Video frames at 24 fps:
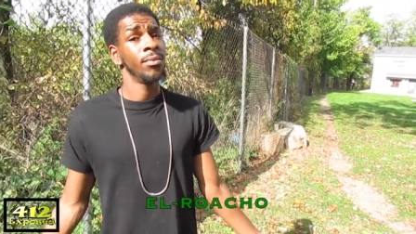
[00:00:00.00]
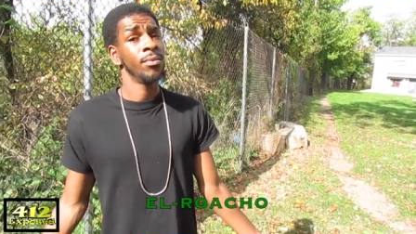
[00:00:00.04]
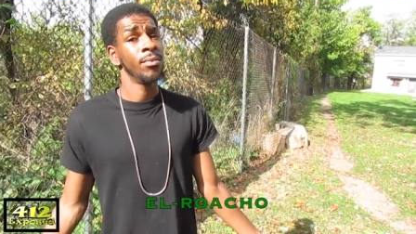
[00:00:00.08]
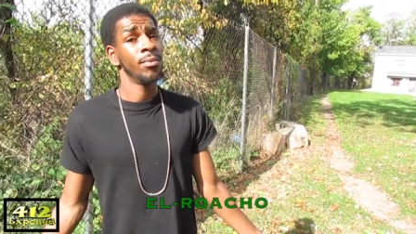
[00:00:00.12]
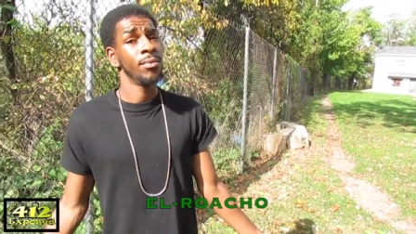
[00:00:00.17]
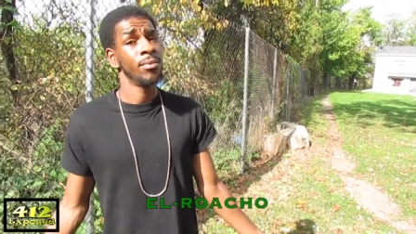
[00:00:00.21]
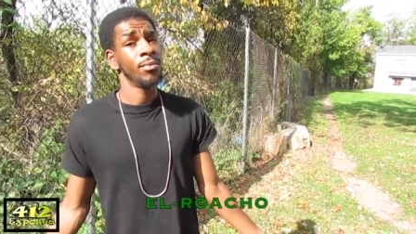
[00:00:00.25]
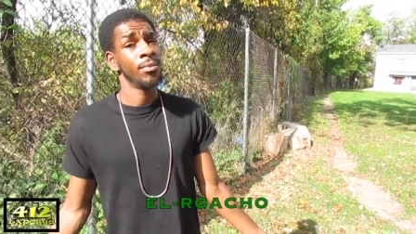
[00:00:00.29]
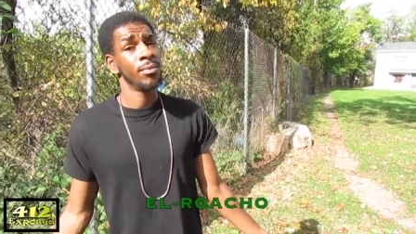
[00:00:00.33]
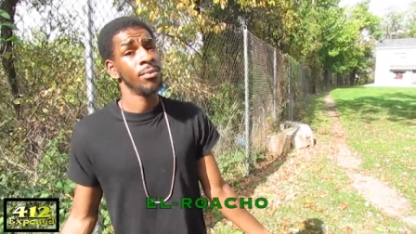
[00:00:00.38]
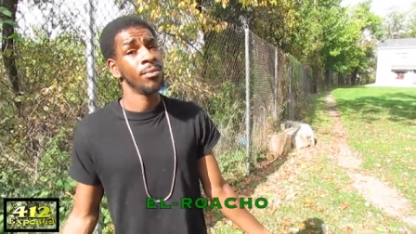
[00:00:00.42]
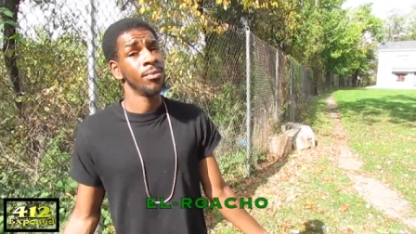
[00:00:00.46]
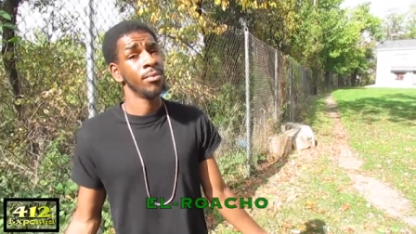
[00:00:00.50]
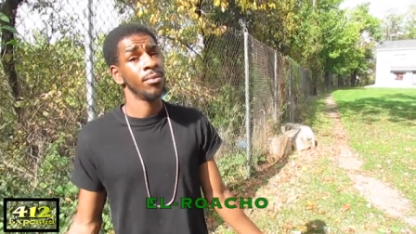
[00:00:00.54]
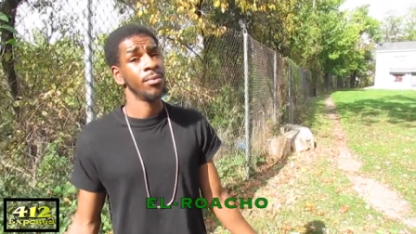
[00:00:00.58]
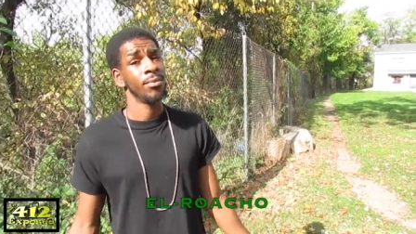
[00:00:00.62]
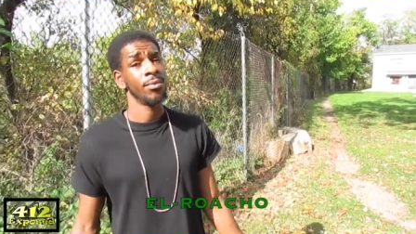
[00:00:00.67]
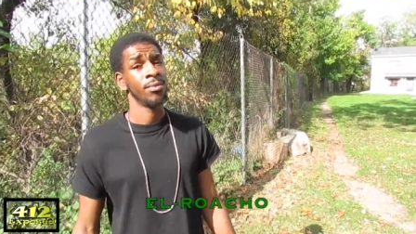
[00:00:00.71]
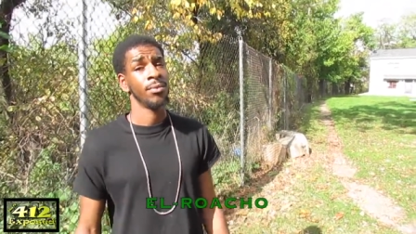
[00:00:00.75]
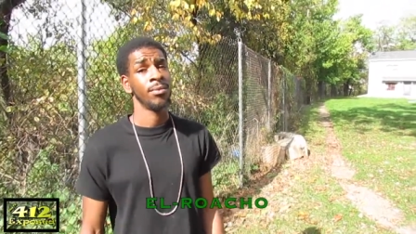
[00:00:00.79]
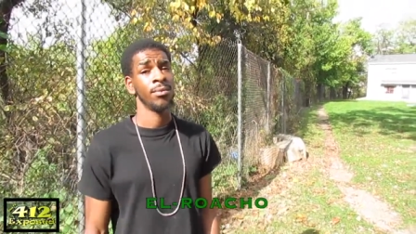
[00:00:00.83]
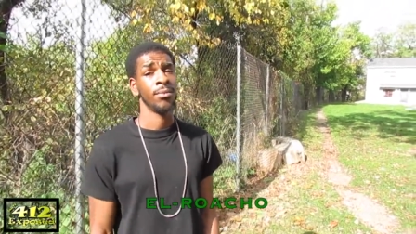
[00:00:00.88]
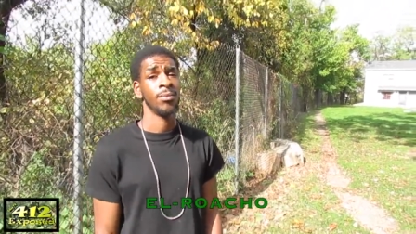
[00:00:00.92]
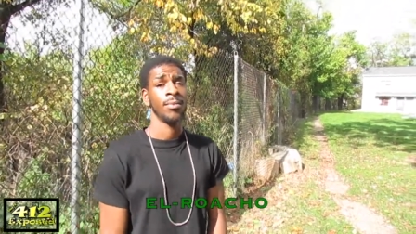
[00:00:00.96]
All right.
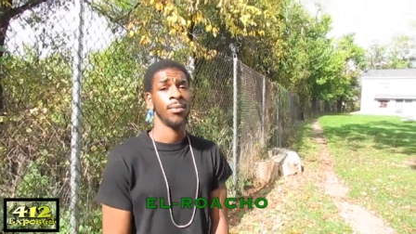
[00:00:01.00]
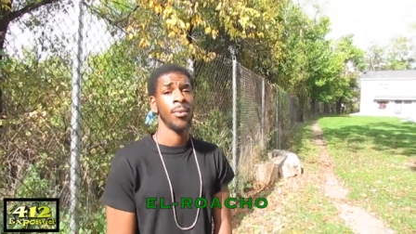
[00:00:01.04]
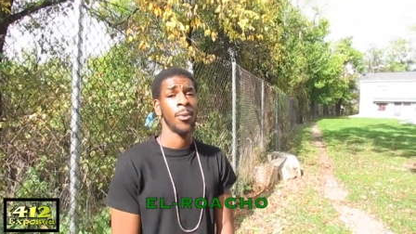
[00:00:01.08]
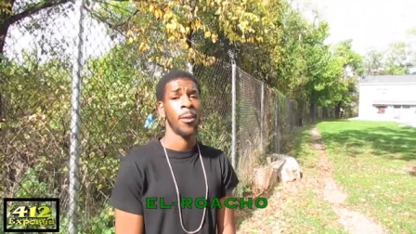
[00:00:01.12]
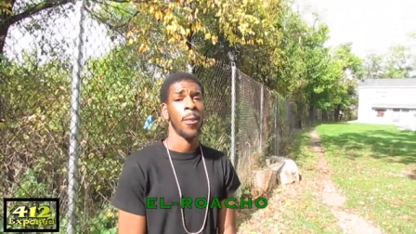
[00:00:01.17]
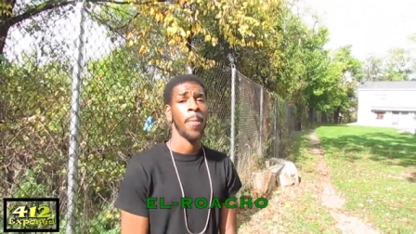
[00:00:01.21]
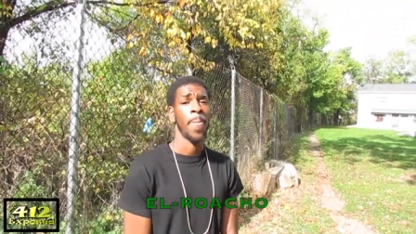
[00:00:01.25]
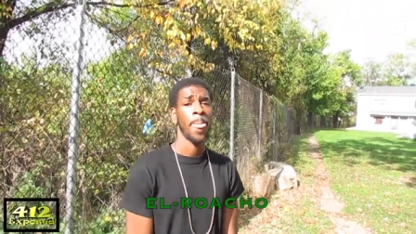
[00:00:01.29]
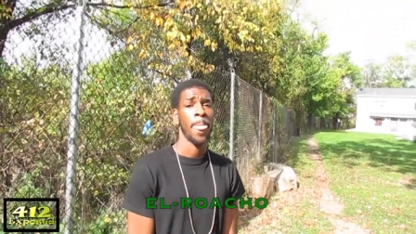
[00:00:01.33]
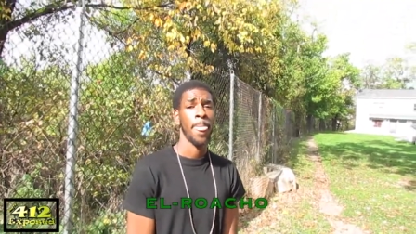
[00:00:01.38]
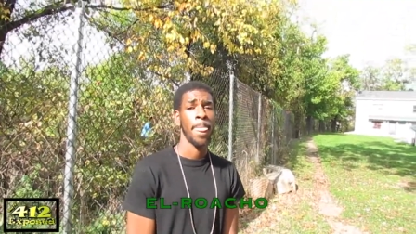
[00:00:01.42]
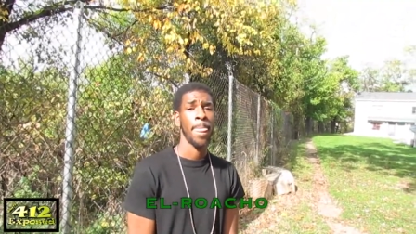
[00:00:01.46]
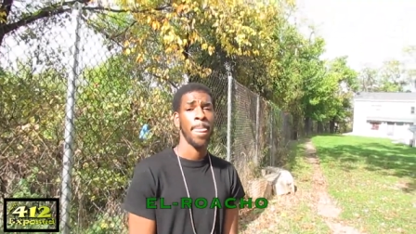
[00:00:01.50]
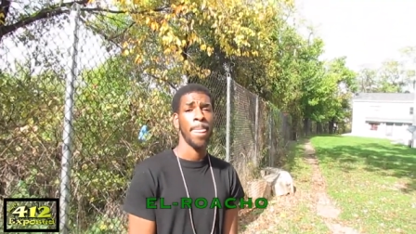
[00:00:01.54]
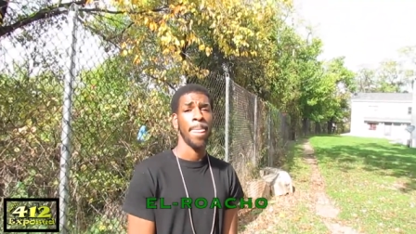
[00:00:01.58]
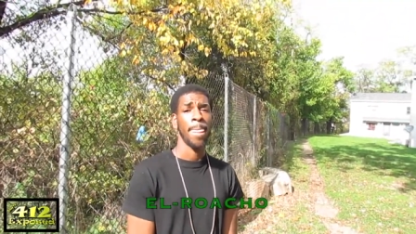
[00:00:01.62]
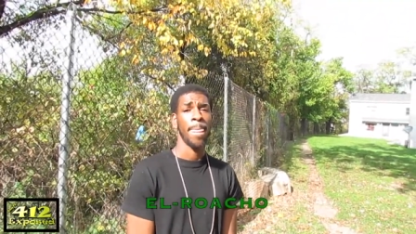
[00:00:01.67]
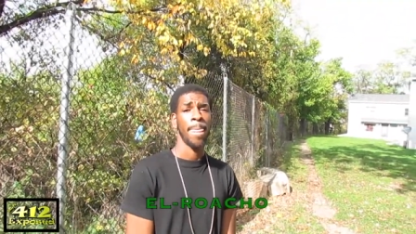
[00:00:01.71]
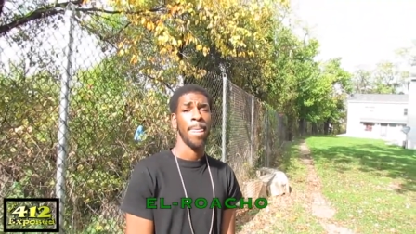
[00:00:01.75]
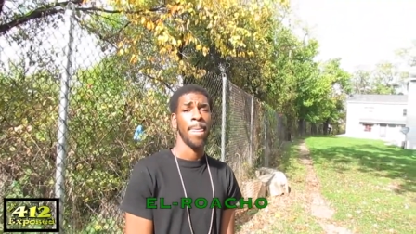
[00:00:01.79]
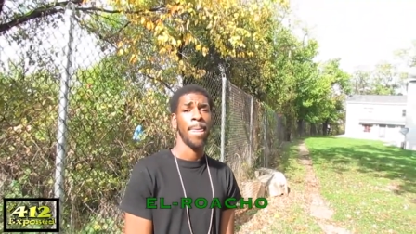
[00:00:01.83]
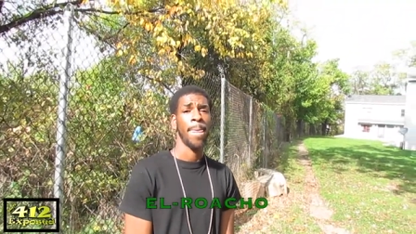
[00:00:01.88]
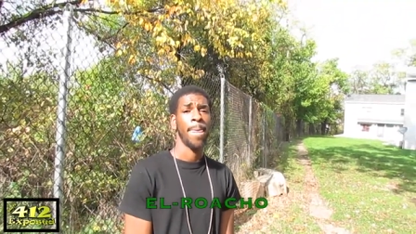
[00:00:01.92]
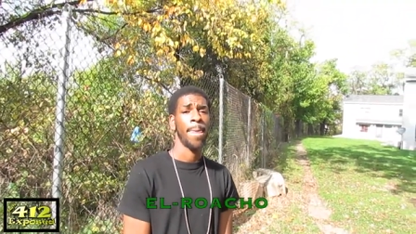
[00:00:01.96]
Hey, why do you think
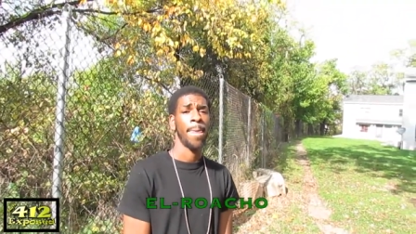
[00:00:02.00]
battle